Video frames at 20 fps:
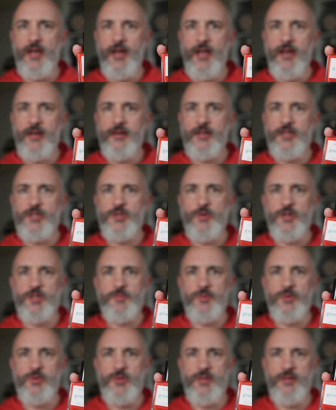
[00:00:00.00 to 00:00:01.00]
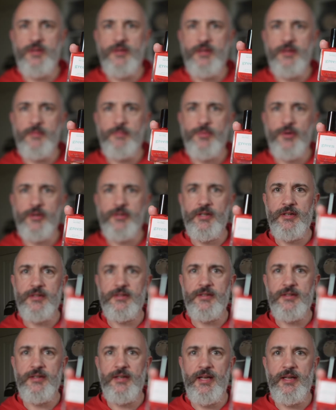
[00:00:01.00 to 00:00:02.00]
How can I switch between the
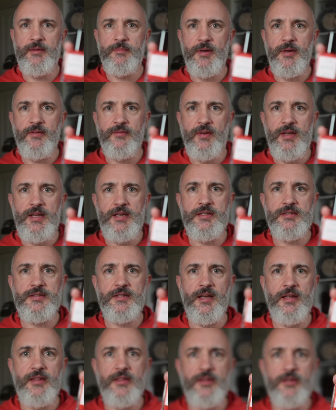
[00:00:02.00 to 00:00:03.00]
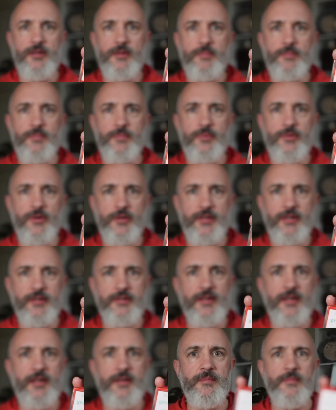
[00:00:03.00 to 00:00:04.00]
product and my face and the
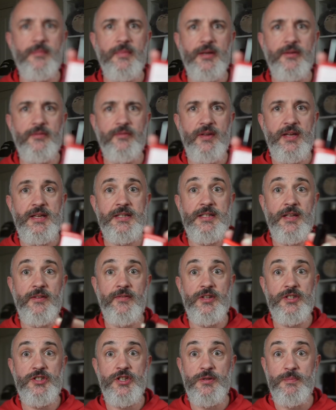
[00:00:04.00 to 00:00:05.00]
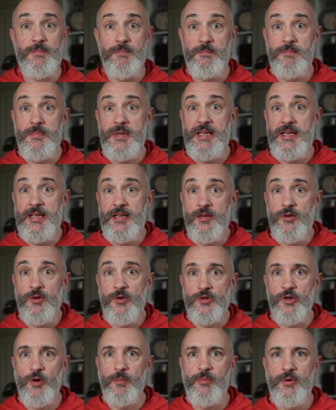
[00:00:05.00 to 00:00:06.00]
product and my face if it's just me
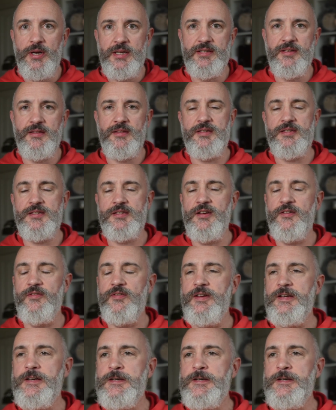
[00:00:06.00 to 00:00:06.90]
who's operating this stuff?